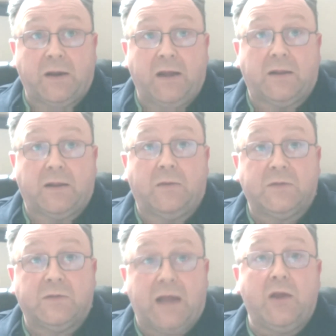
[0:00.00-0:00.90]
yet that was
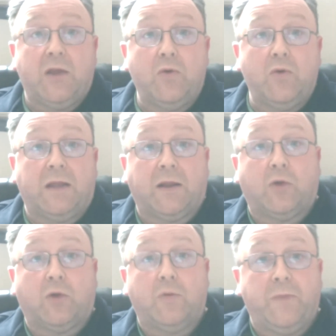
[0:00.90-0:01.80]
that unique that it
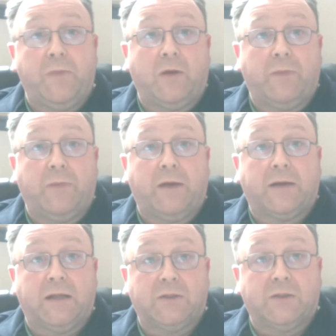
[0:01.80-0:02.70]
couldn't be compared
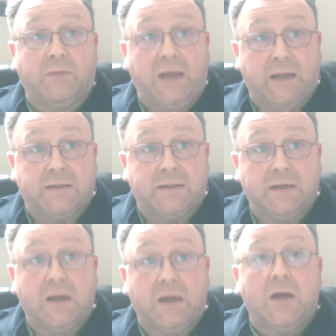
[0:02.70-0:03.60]
against something else.
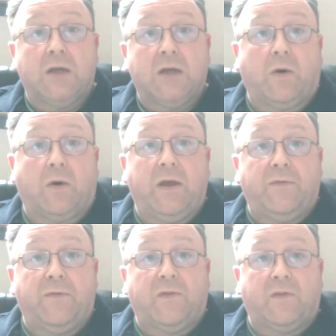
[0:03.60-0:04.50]
So if
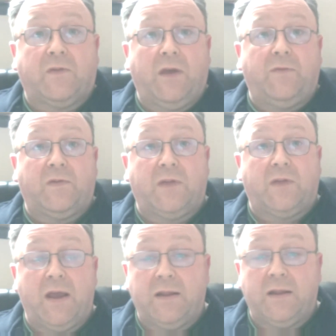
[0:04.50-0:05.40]
it's a
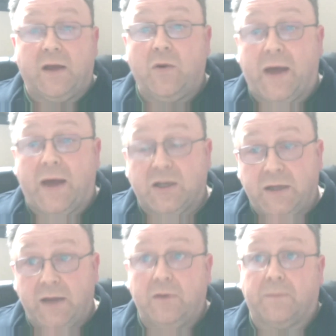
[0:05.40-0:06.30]
thing that you actually
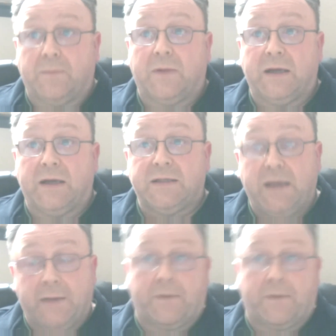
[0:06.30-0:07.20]
end up like
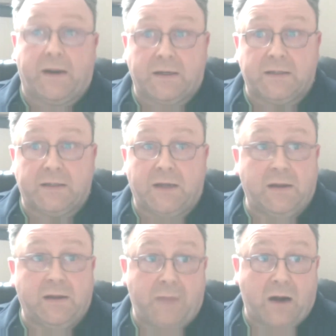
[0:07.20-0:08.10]
seeing a product that's on the
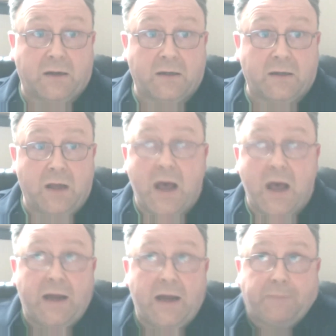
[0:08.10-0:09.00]
market and
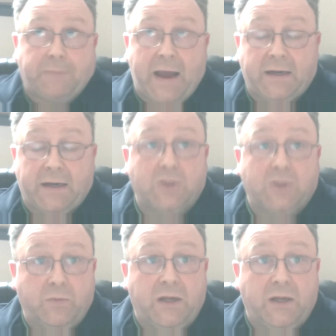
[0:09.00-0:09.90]
it's packed in
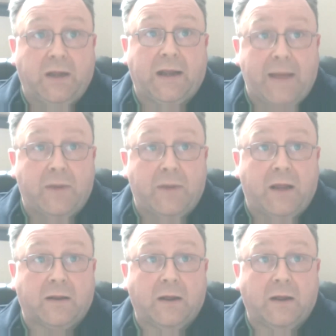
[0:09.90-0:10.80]
something like a
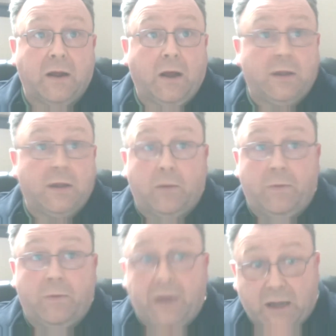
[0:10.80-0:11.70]
laminate, there will
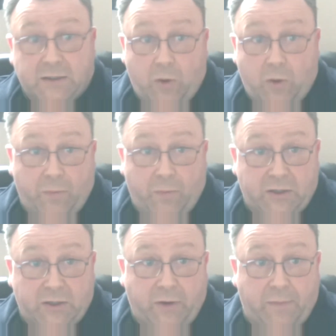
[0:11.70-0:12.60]
be lots of companies
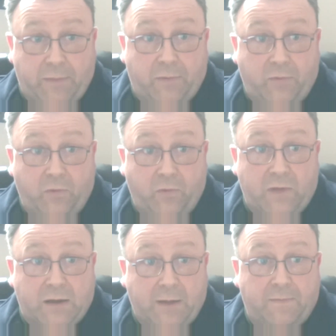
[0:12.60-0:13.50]
that are able to produce
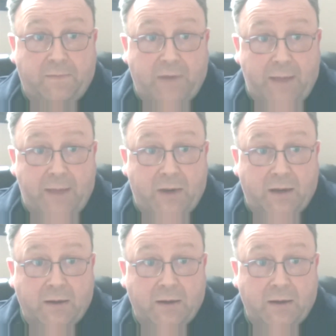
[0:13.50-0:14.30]
that type of a laminate.